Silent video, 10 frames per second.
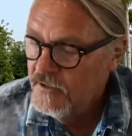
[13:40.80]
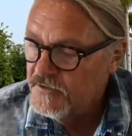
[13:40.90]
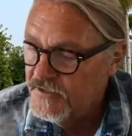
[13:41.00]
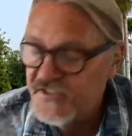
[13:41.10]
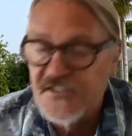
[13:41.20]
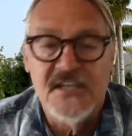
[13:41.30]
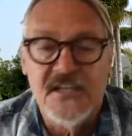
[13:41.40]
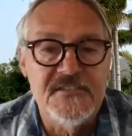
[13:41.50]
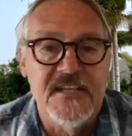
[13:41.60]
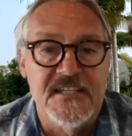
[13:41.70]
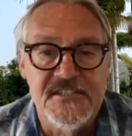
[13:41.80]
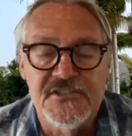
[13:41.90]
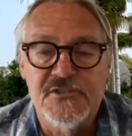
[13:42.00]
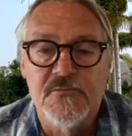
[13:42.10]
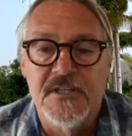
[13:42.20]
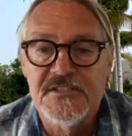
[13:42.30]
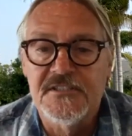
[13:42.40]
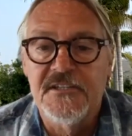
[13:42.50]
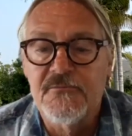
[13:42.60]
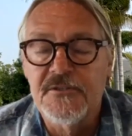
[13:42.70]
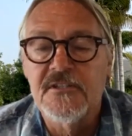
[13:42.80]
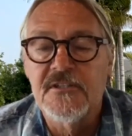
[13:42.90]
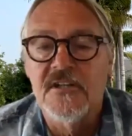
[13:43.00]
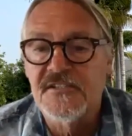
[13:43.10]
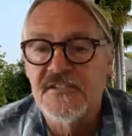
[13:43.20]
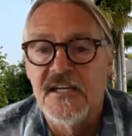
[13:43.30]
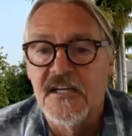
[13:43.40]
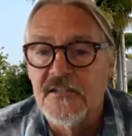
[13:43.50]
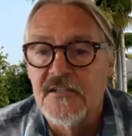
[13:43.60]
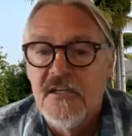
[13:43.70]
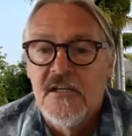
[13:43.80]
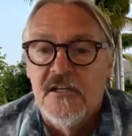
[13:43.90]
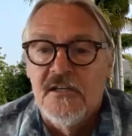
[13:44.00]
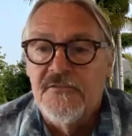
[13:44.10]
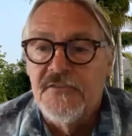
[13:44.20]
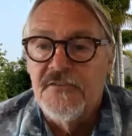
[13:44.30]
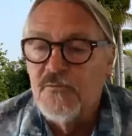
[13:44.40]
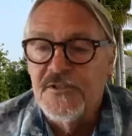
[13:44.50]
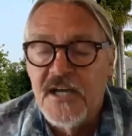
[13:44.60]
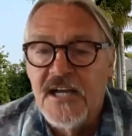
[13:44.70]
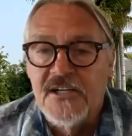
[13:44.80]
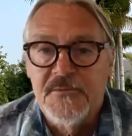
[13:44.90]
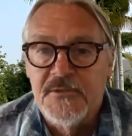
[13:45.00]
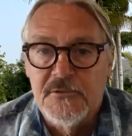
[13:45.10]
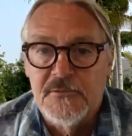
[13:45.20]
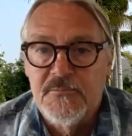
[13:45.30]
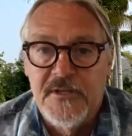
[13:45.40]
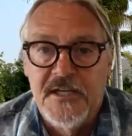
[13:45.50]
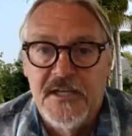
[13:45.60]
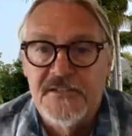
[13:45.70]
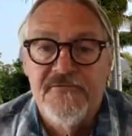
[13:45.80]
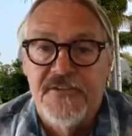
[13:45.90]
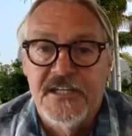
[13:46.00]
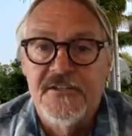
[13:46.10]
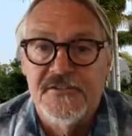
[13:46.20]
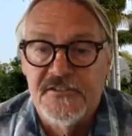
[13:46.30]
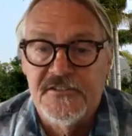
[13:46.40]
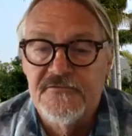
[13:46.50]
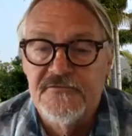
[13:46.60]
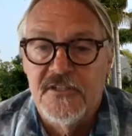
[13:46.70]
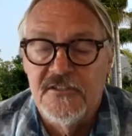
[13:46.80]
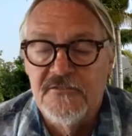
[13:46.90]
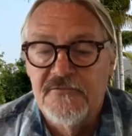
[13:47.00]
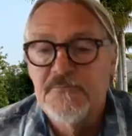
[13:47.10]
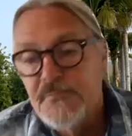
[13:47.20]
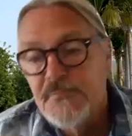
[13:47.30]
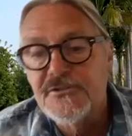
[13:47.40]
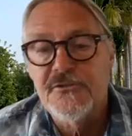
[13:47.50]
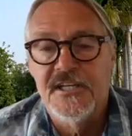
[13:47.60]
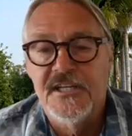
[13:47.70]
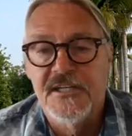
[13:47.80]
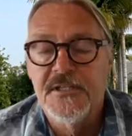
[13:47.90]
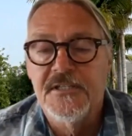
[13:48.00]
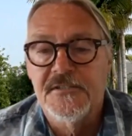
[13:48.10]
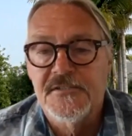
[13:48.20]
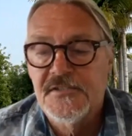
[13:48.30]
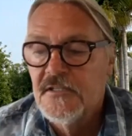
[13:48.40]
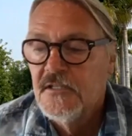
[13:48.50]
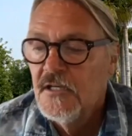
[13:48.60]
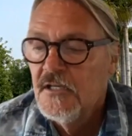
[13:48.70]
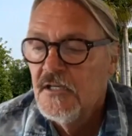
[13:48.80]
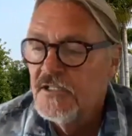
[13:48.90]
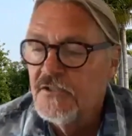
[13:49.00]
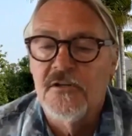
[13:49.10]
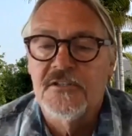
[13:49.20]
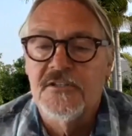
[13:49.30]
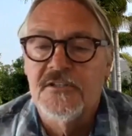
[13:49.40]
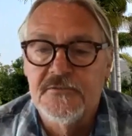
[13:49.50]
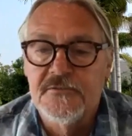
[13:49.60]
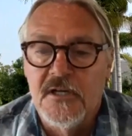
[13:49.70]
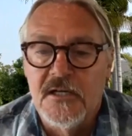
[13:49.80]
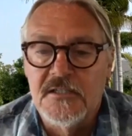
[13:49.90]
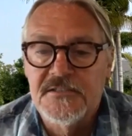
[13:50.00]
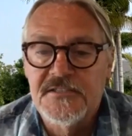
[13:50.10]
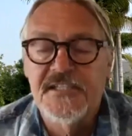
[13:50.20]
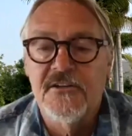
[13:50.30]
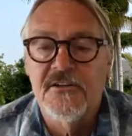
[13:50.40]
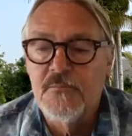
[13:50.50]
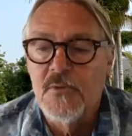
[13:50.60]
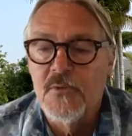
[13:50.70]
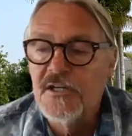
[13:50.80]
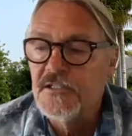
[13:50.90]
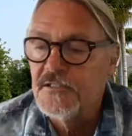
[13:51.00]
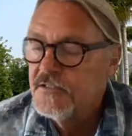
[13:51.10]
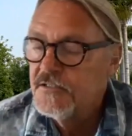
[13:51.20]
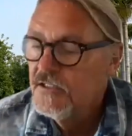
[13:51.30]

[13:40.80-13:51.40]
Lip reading: discussing that situation, and they realized that they were not going to be able to plant enough acres of pinto type beans in order to take care of their market.